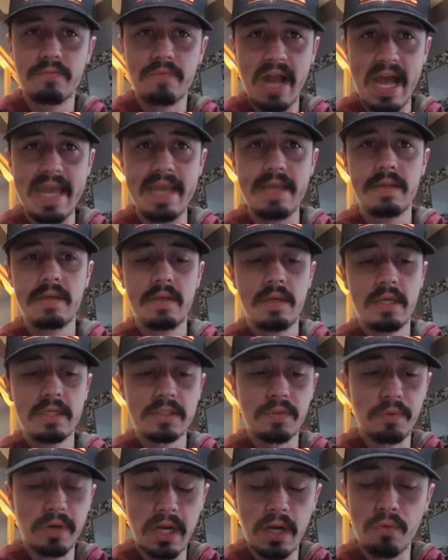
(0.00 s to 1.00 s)
right?
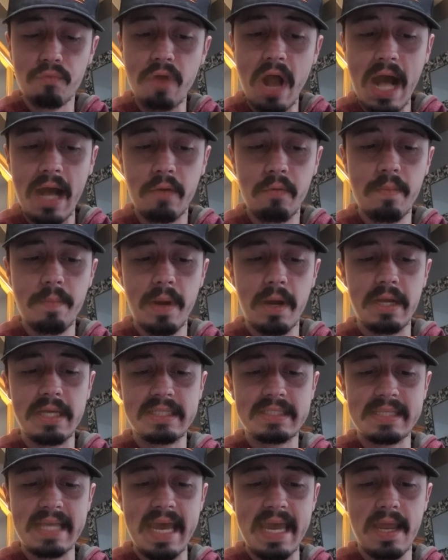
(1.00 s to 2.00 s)
So we're going to rock with Murray
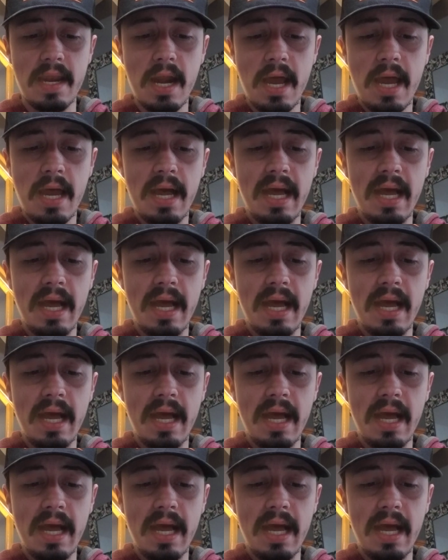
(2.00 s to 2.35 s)
State.